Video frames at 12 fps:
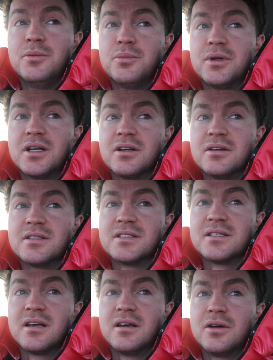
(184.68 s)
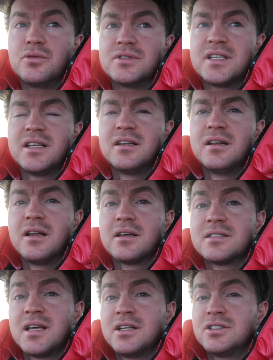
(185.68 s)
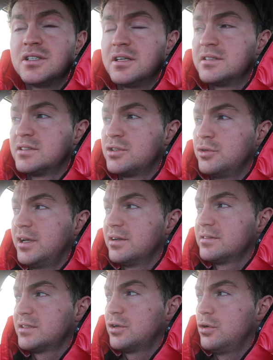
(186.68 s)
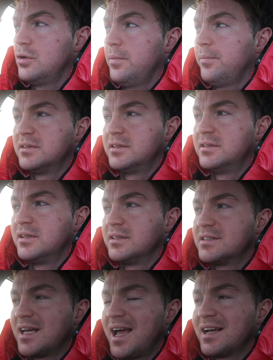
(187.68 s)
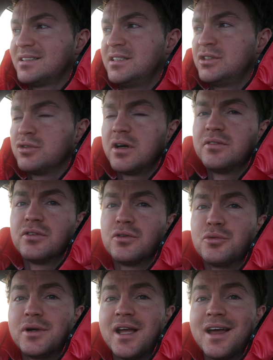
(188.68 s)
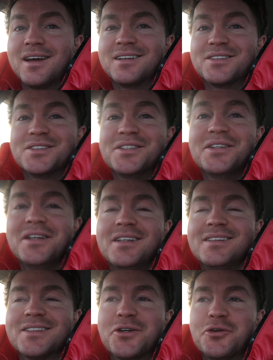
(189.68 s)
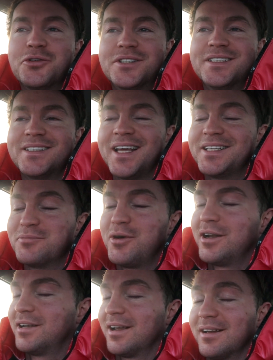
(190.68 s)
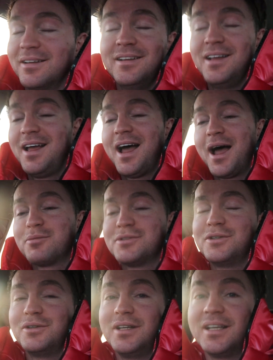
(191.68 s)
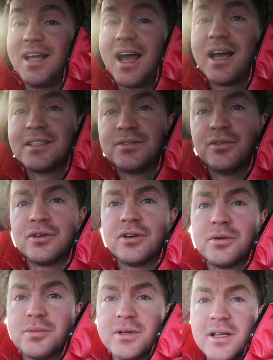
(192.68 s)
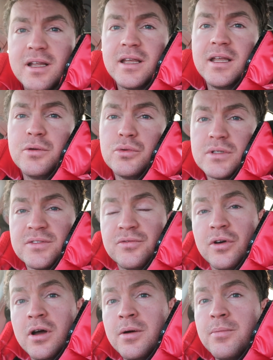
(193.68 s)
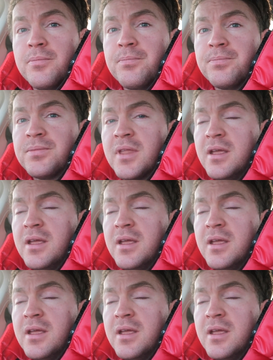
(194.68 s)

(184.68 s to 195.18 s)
because I was in Los Angeles 2 years ago. The taxi driver we had to go to Santa Monica, absolutely gas fucker, but he was from